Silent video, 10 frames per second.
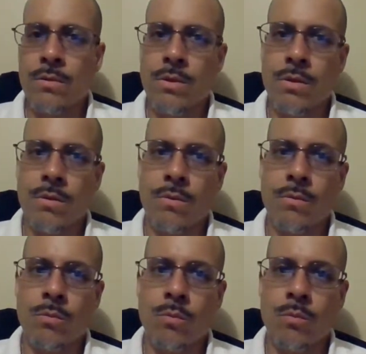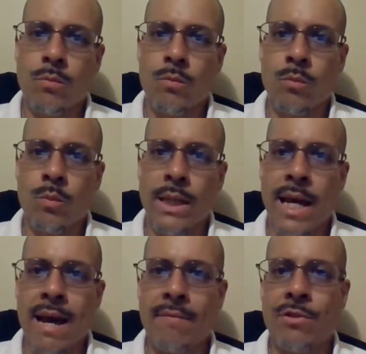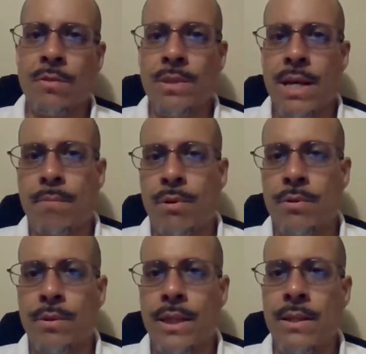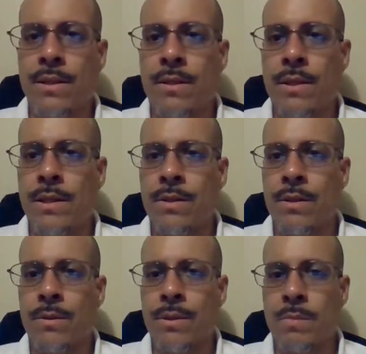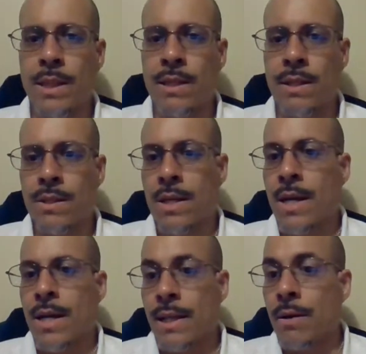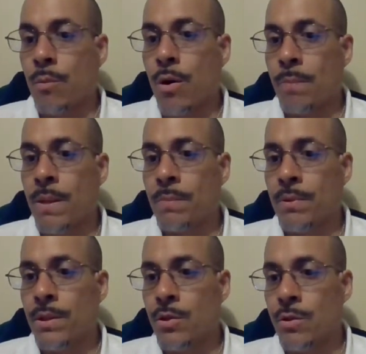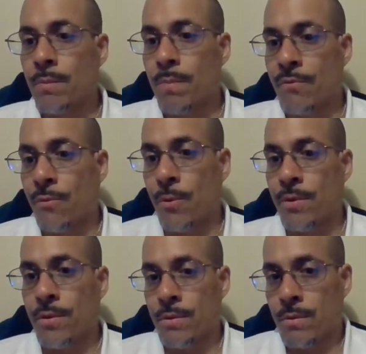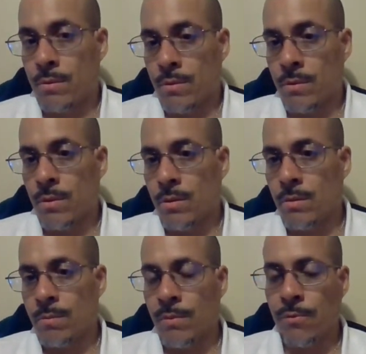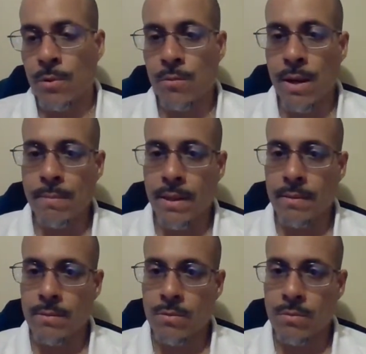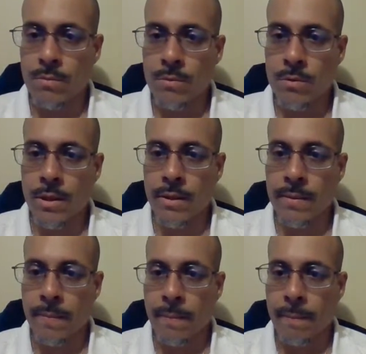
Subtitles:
So when they have terms like Proto-Indo, is because there were people in Europe before before the white man. Okay.